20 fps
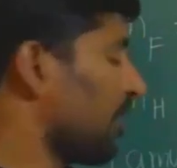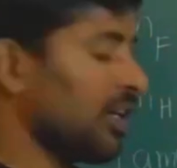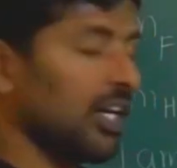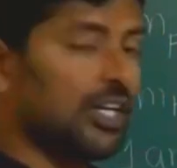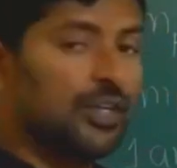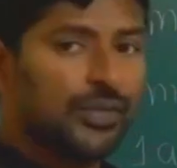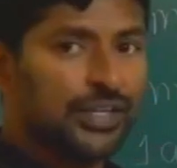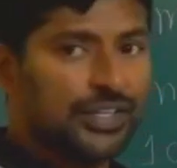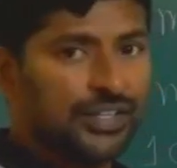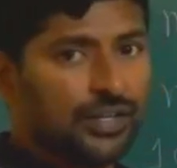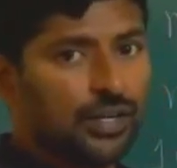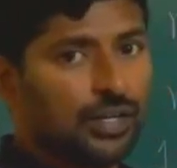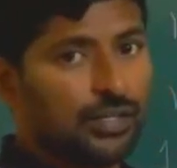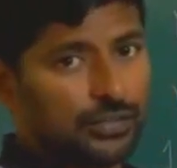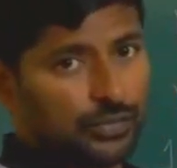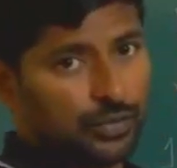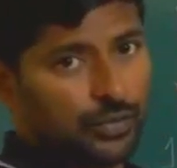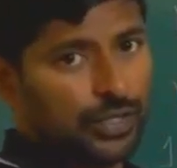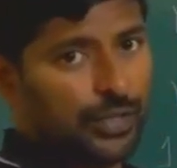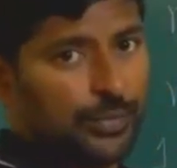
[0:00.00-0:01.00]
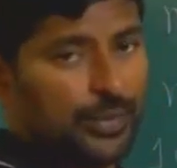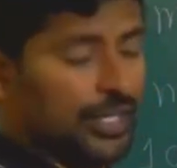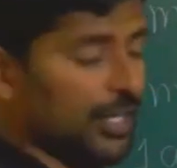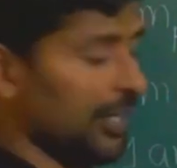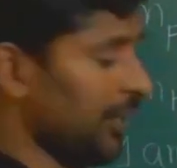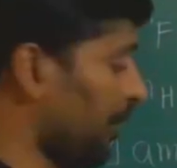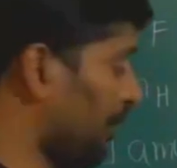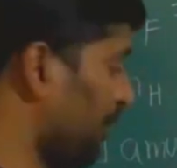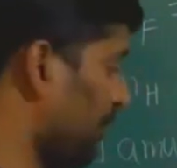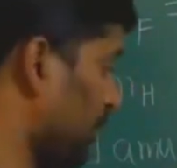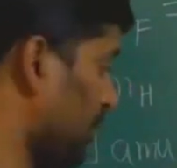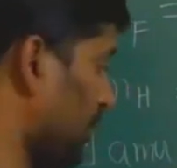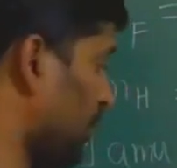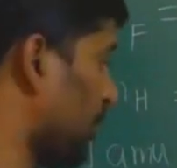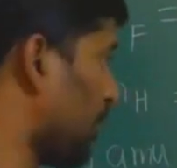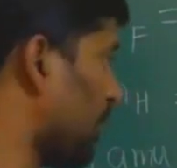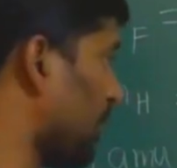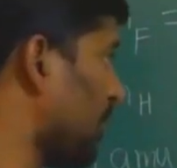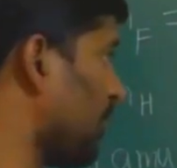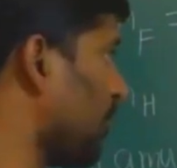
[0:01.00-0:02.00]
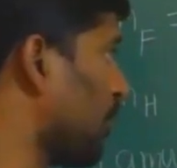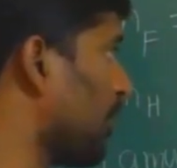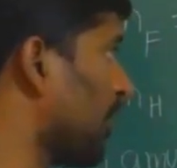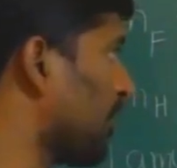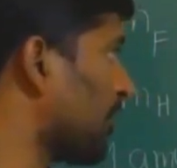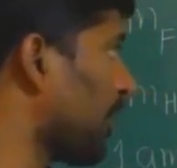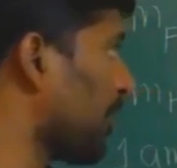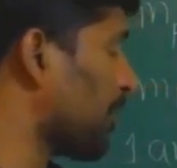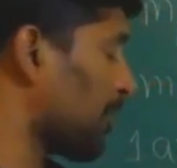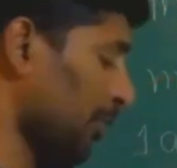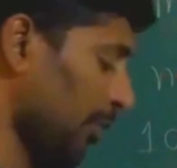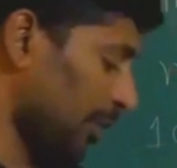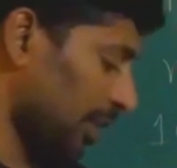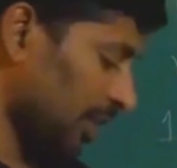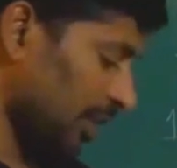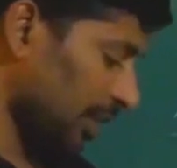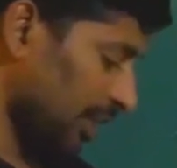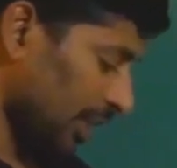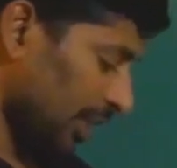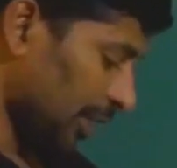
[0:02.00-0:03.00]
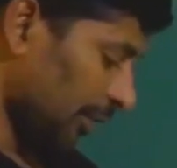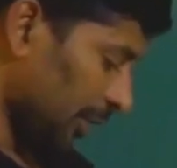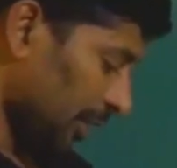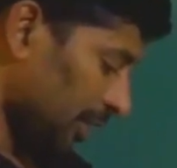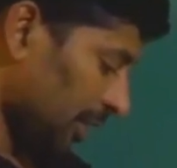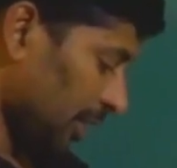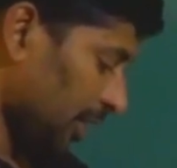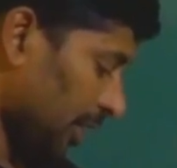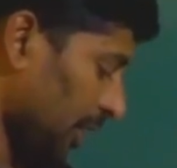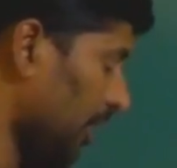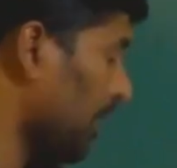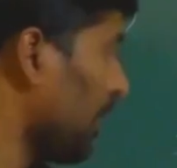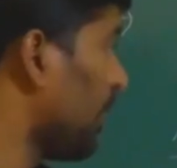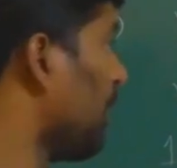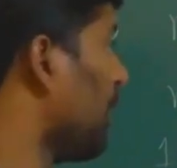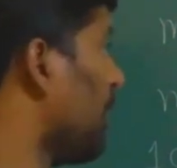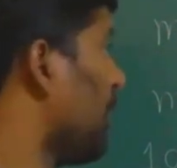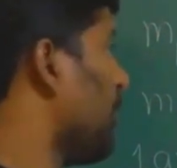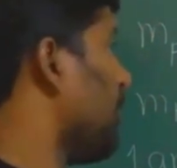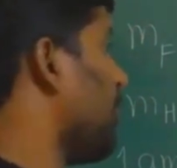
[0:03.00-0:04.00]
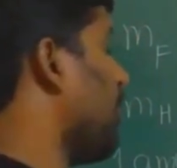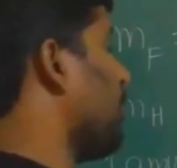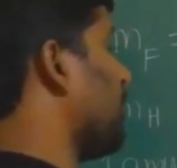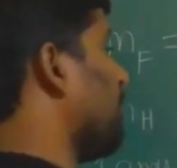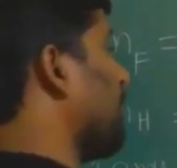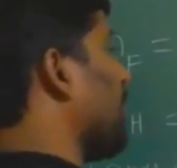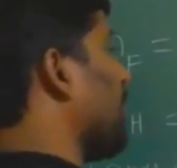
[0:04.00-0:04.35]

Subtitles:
conversion also given. Okay, you may substitute in that equation. You have to